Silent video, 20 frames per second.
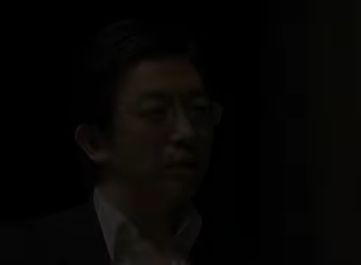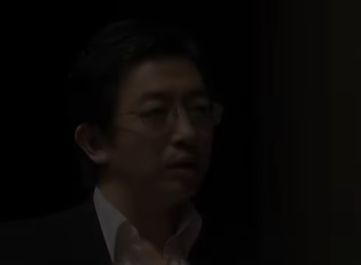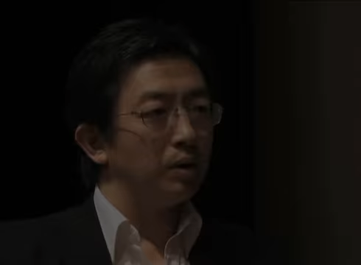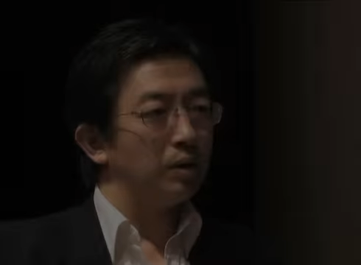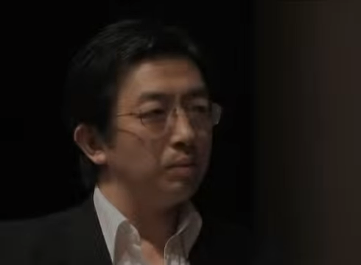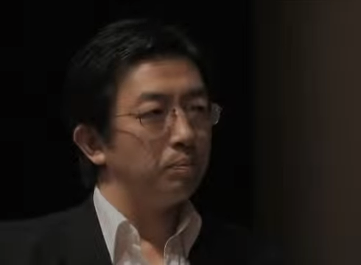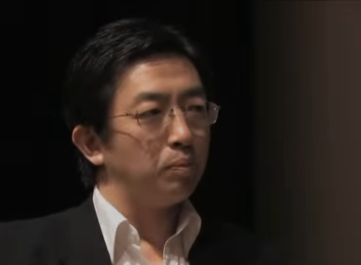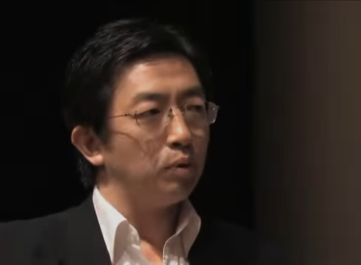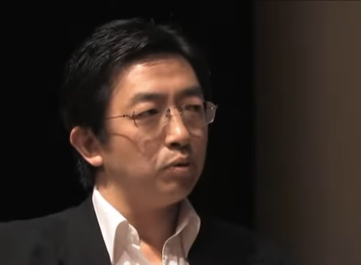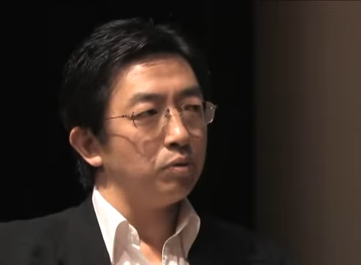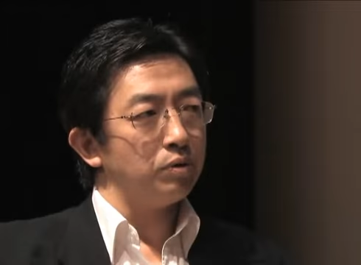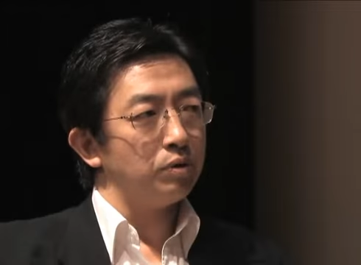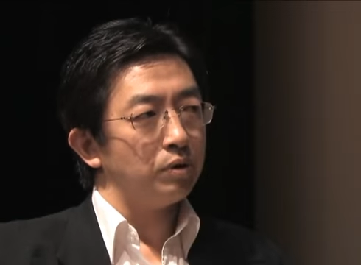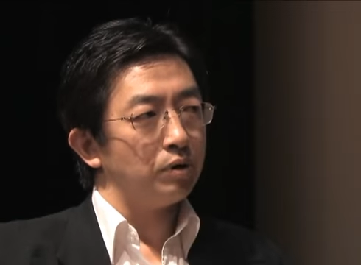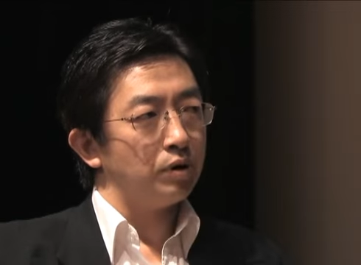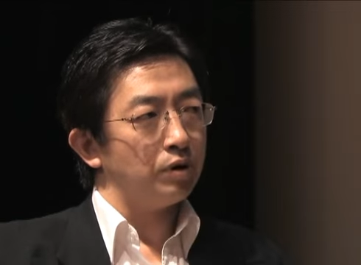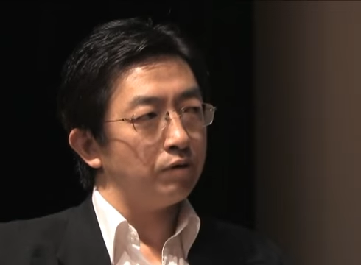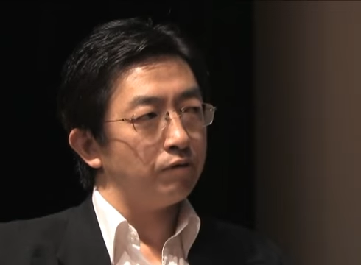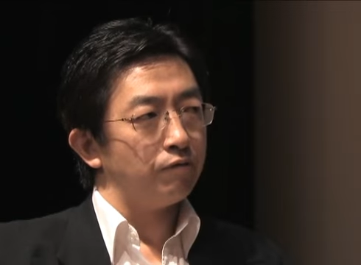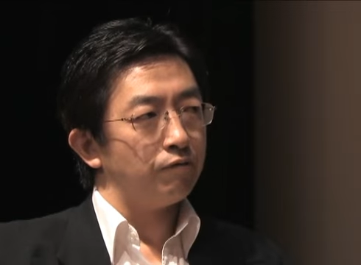Uh, both
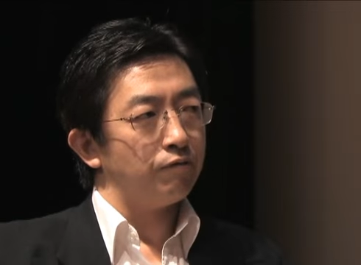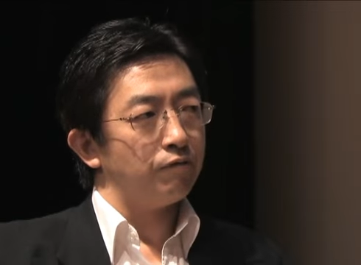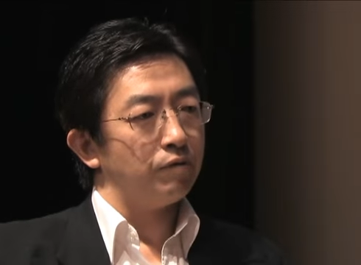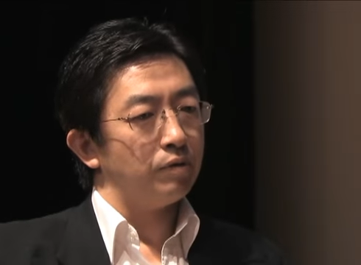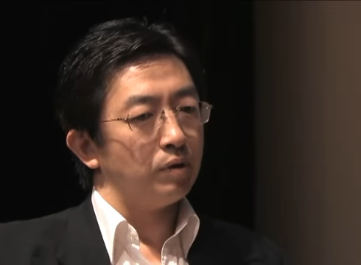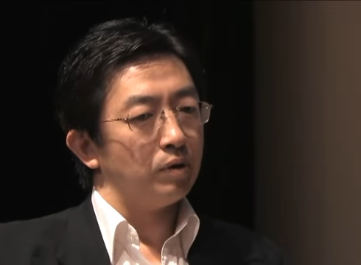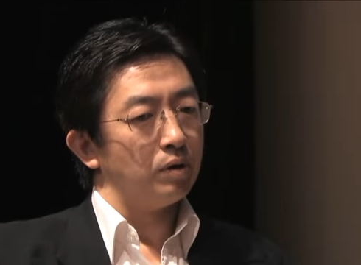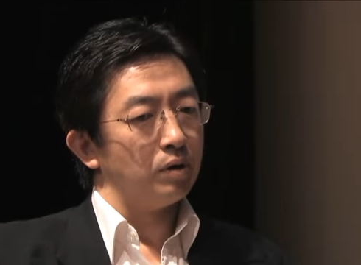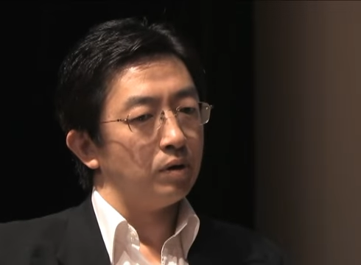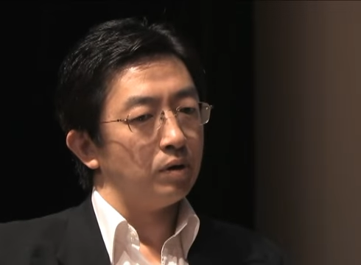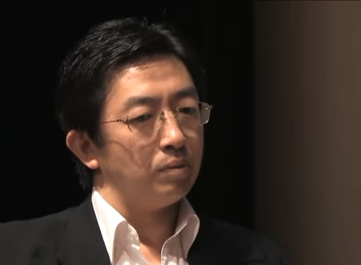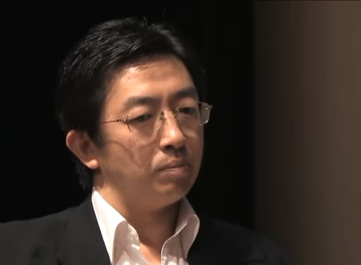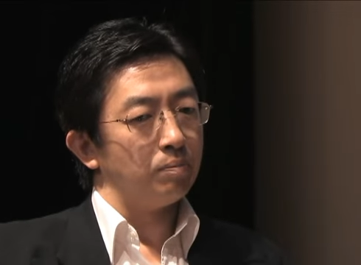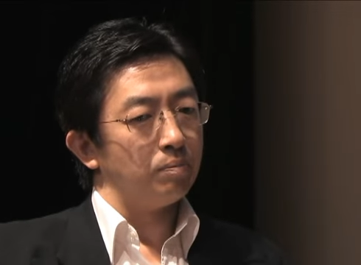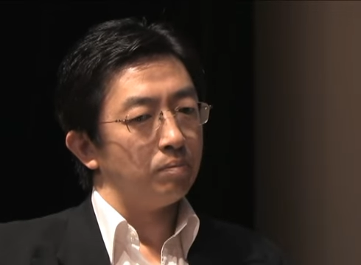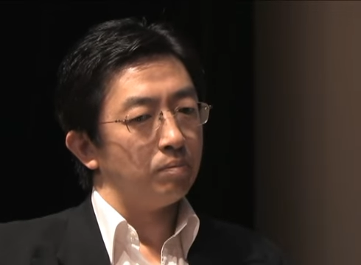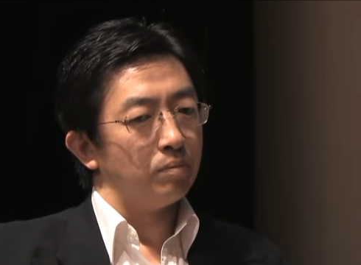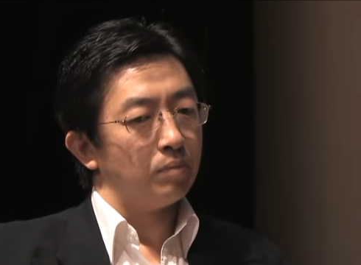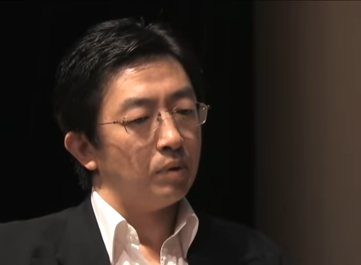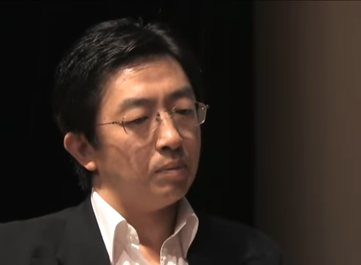of uh,
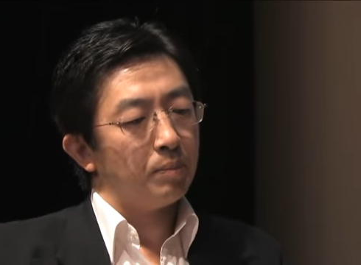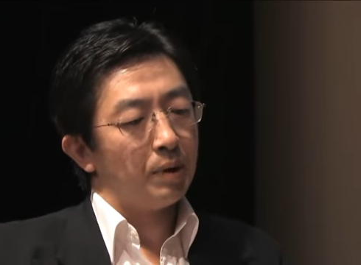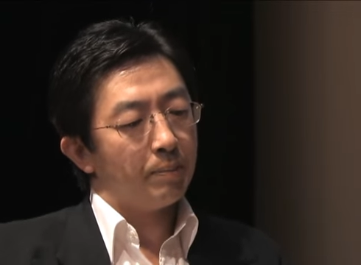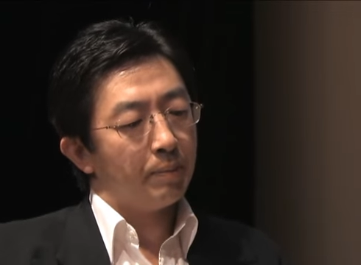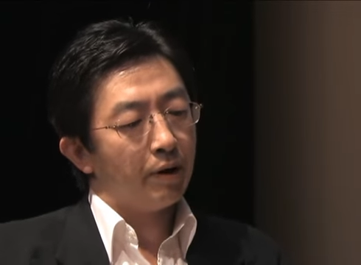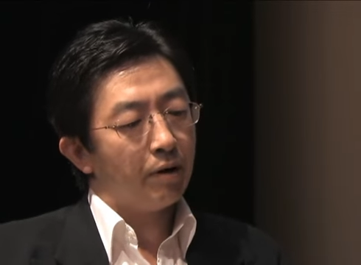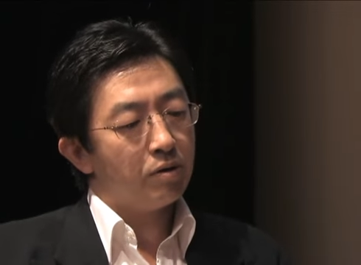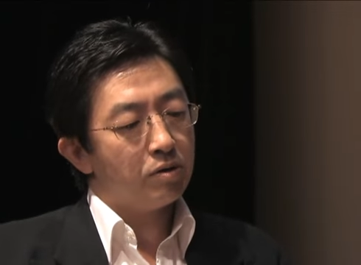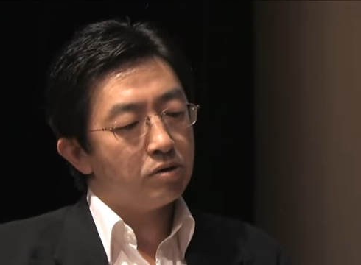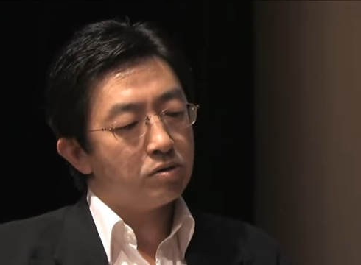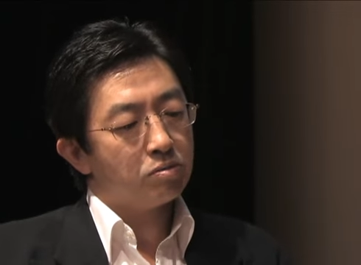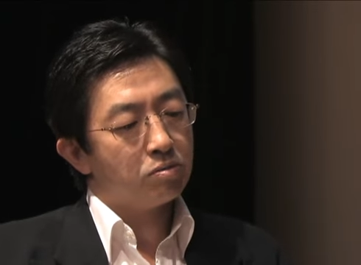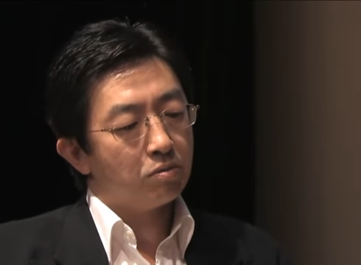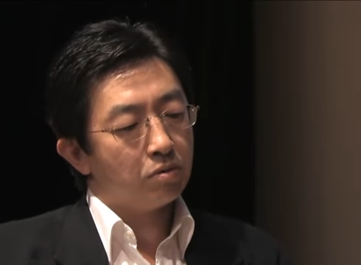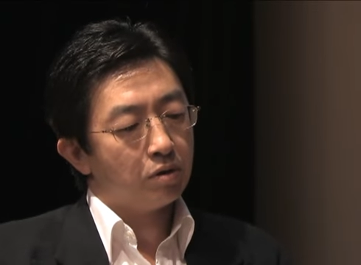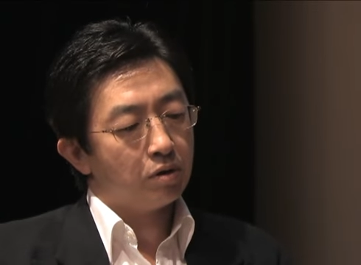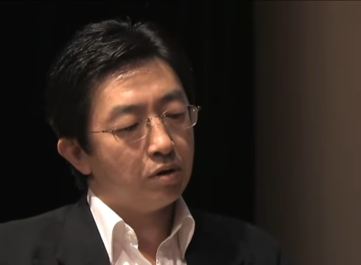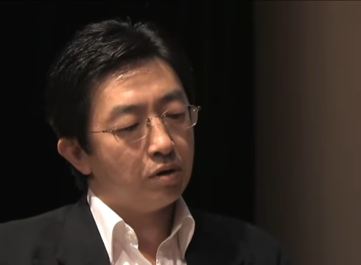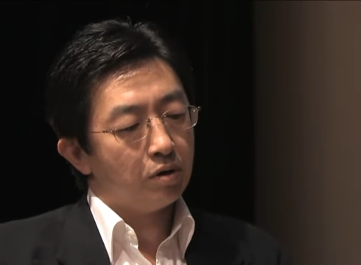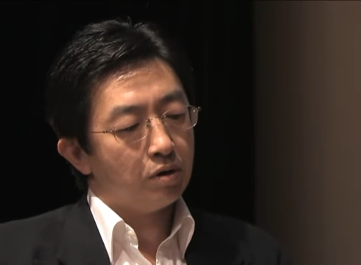my parents
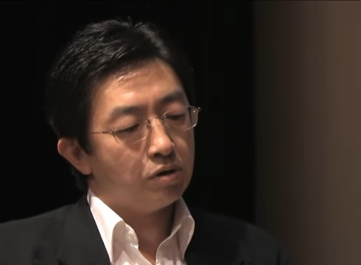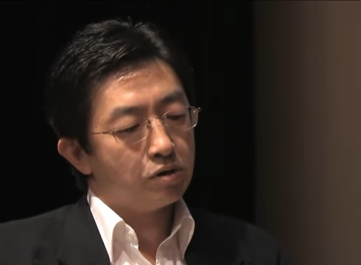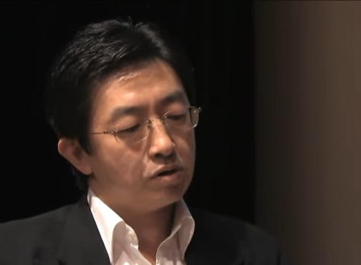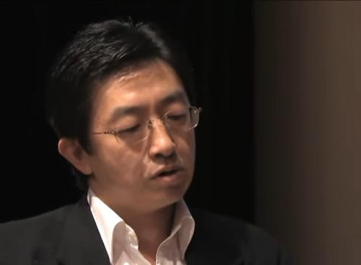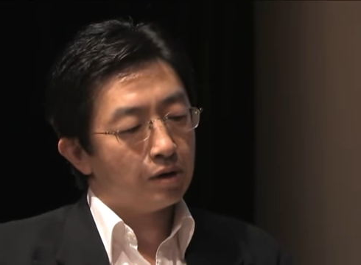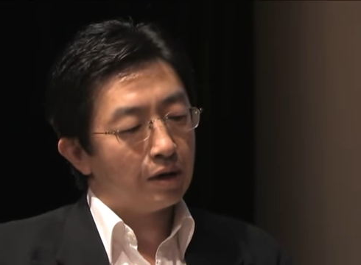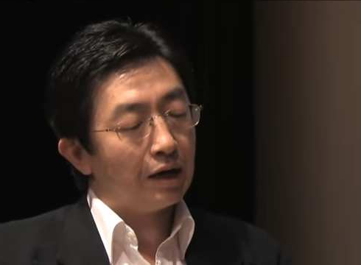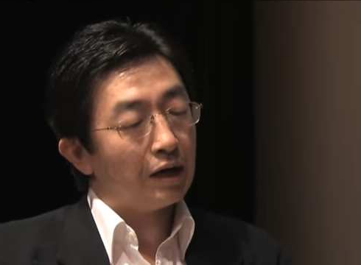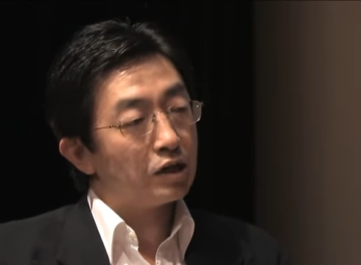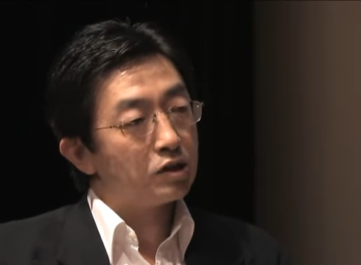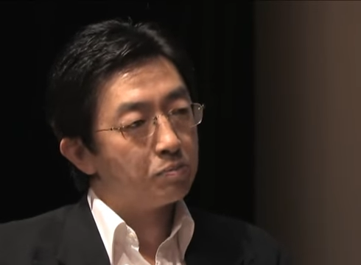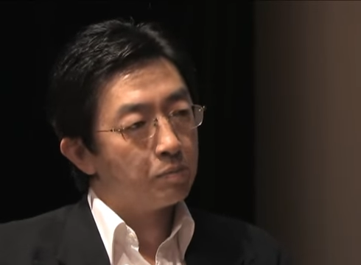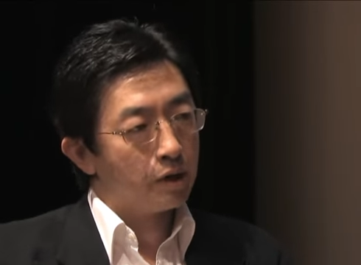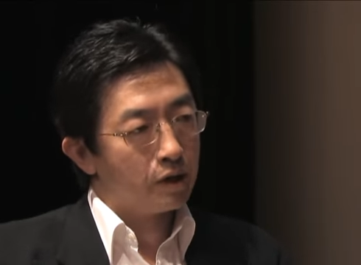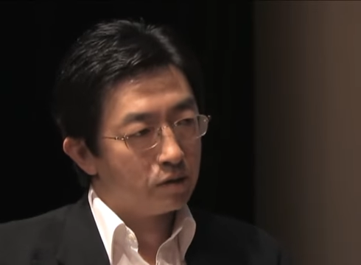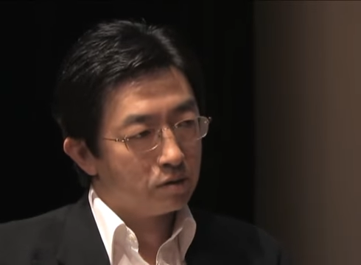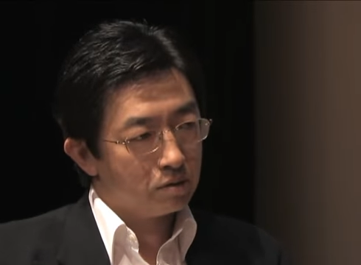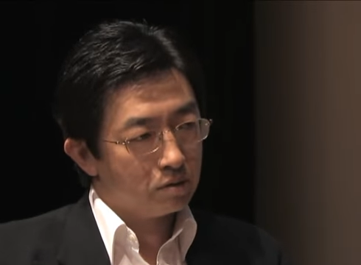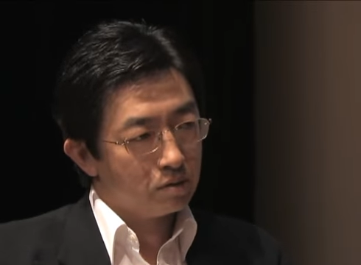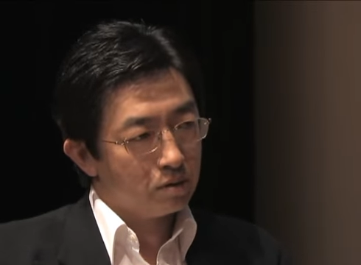were
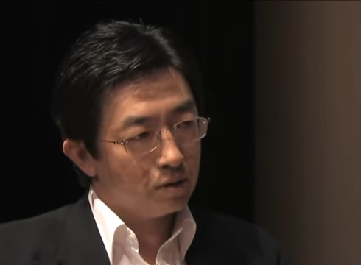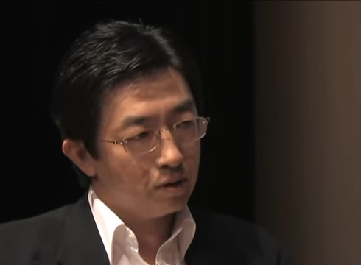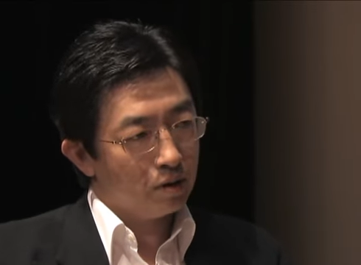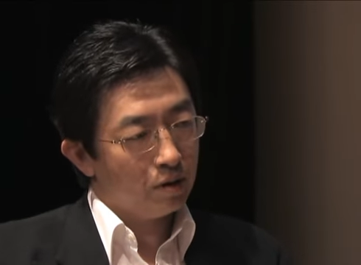classmates